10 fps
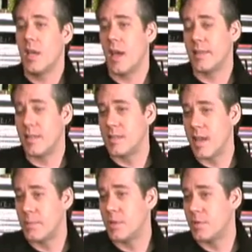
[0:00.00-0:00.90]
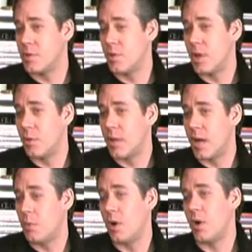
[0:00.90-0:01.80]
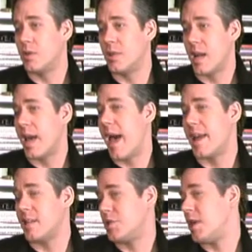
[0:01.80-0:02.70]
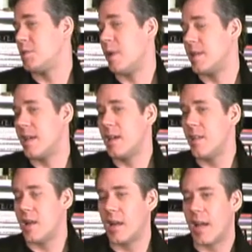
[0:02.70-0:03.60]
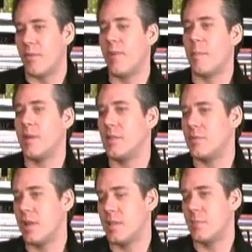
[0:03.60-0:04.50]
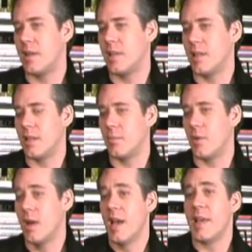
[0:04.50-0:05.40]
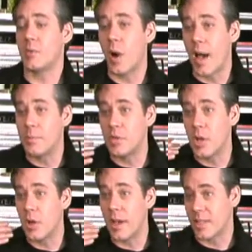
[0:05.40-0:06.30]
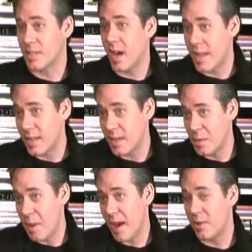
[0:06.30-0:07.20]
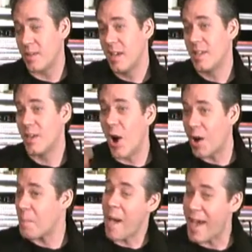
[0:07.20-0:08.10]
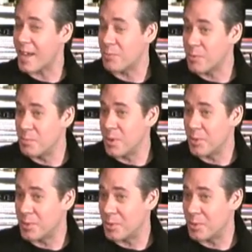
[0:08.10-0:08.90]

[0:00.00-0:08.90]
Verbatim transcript: at the inception of Studio Without Walls, that I had to chase my tail on, and I don't find myself chasing my tail anymore. That's why I'm so excited about the automatic room mode